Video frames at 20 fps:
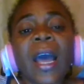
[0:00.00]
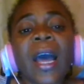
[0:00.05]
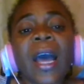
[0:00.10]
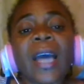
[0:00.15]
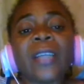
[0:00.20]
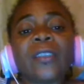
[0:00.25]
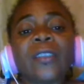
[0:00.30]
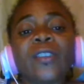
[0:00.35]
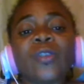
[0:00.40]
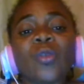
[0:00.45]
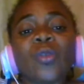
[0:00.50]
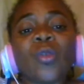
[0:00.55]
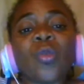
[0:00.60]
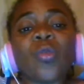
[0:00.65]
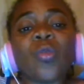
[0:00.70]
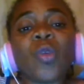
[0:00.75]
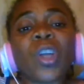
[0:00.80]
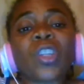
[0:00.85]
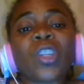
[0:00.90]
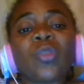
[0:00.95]
And so,
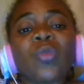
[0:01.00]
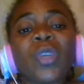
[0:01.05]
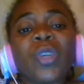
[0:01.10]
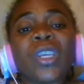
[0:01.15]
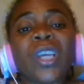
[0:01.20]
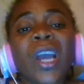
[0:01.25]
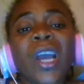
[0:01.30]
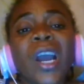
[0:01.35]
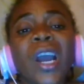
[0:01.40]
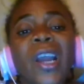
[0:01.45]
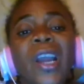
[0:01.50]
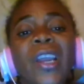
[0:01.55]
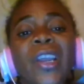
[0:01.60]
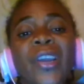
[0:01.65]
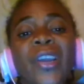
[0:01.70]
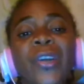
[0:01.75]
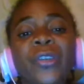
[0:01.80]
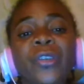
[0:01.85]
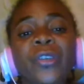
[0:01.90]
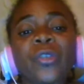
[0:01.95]
what we are
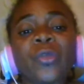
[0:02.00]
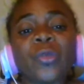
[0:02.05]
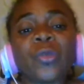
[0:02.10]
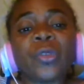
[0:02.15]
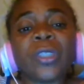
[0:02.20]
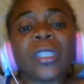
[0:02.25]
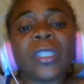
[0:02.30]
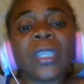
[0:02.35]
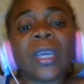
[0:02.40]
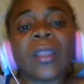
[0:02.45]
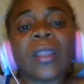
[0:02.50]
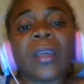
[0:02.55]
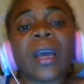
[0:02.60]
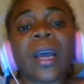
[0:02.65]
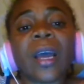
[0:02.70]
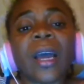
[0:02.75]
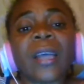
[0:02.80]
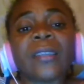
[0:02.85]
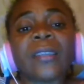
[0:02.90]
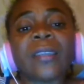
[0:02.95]
here to do together
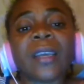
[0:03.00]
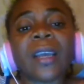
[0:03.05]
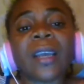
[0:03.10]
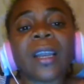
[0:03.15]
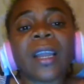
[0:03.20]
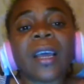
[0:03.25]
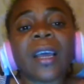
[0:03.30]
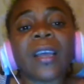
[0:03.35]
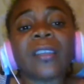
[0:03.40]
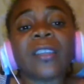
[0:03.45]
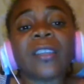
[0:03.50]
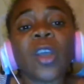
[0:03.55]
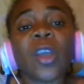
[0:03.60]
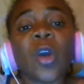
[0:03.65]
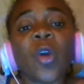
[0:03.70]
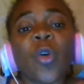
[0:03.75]
as a class,